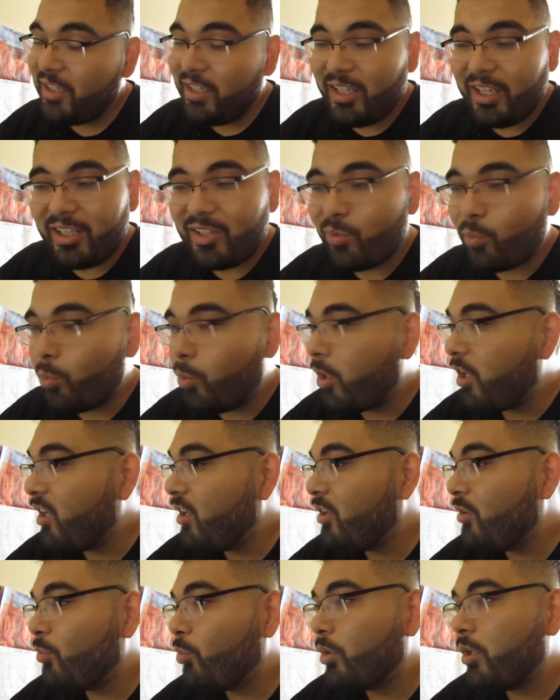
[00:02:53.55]
it's
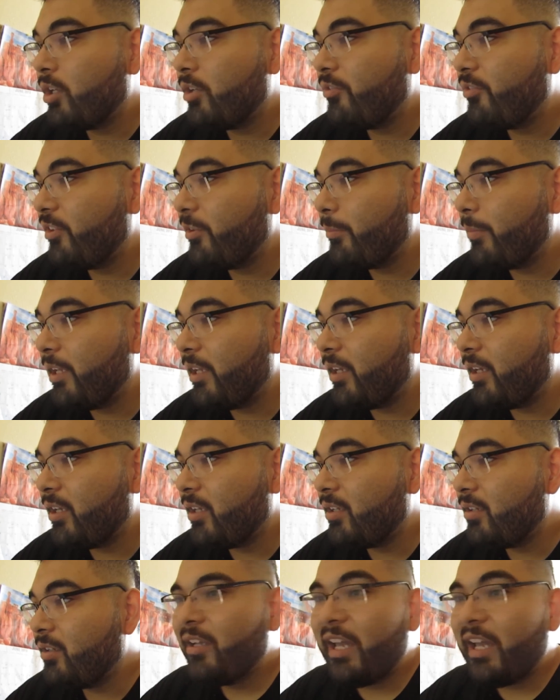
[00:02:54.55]
well worth it, man.